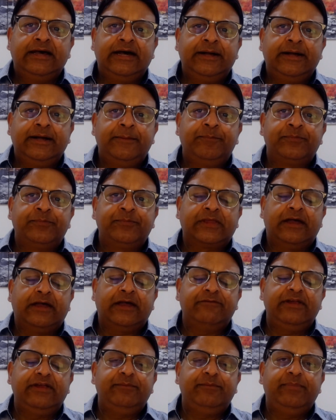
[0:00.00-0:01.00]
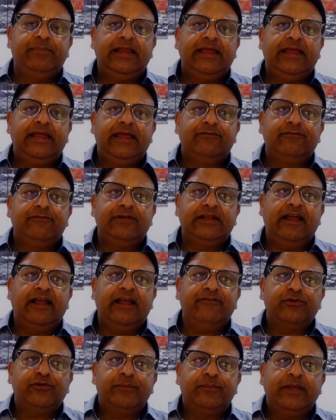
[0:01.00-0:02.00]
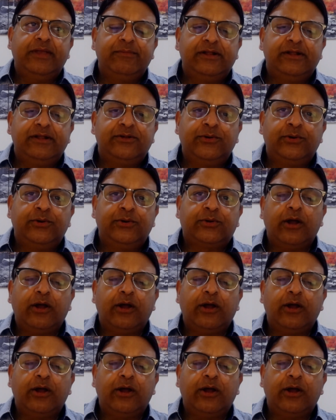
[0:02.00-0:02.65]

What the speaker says: We'd love to be able to